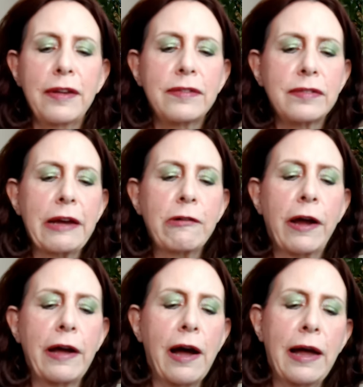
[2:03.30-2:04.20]

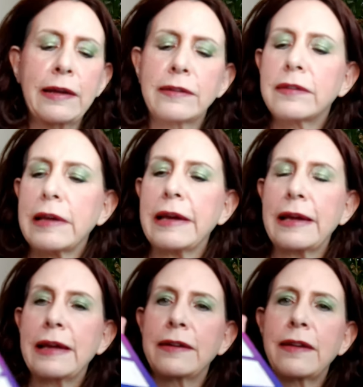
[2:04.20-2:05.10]
scary guys.
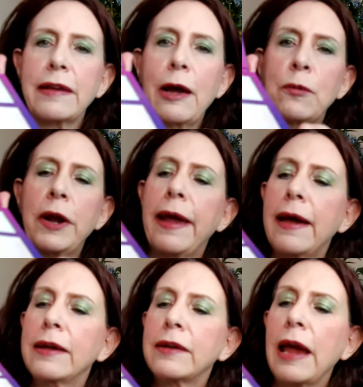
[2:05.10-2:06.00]
And I went
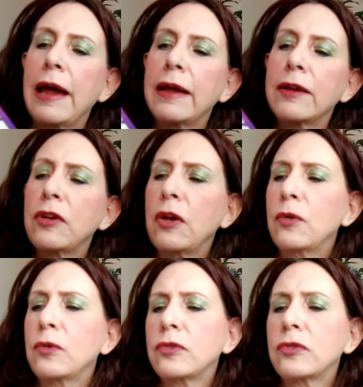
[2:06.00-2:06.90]
ahead and
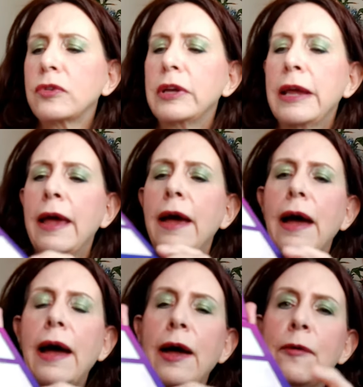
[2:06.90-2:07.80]
used
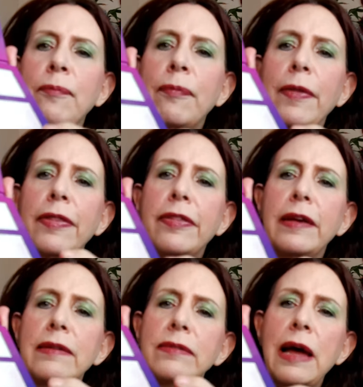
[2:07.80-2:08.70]
um,
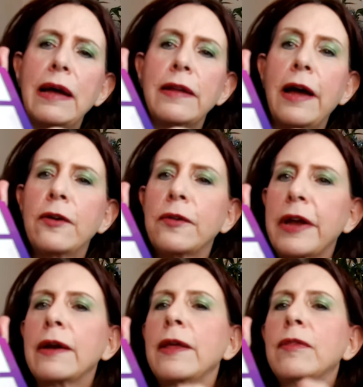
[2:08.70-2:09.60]
this highlighter
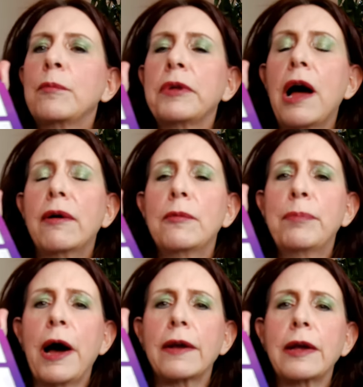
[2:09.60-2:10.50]
down in the
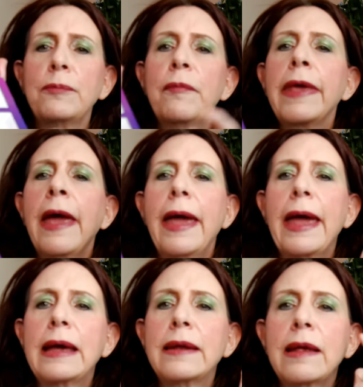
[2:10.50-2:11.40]
bottom.
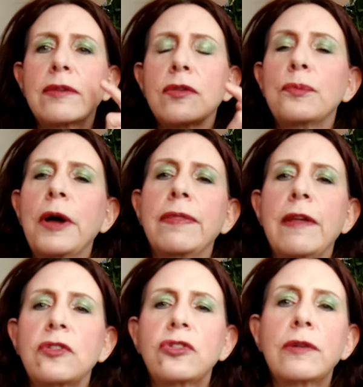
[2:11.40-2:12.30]
And it's one
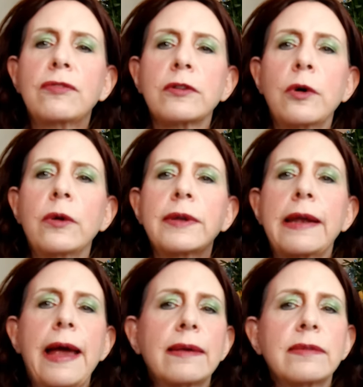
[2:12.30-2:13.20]
that shifts gold
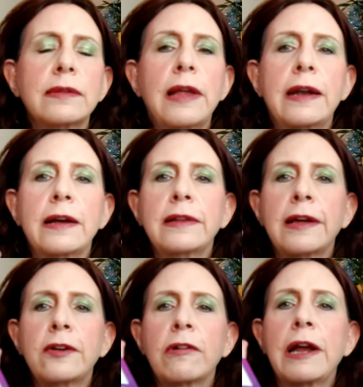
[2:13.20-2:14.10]
that has a lot of
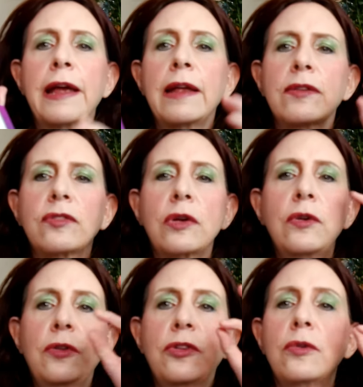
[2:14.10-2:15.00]
glitter in it. So
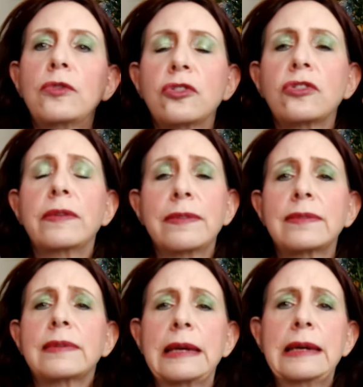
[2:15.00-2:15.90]
you do
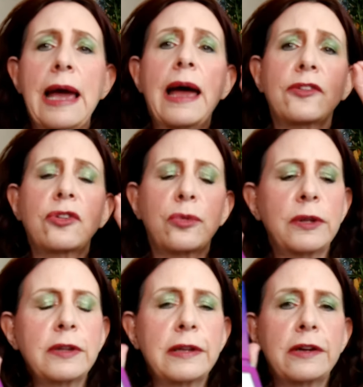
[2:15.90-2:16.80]
see
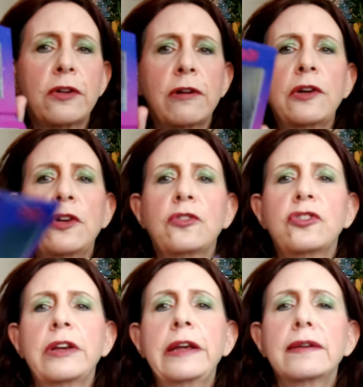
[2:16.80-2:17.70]
actual glitter on your
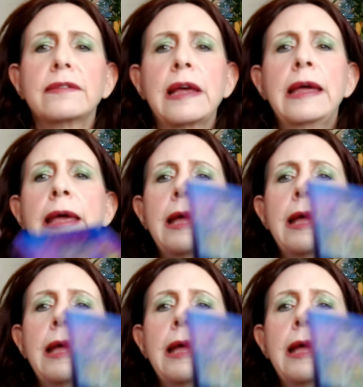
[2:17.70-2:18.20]
cheeks.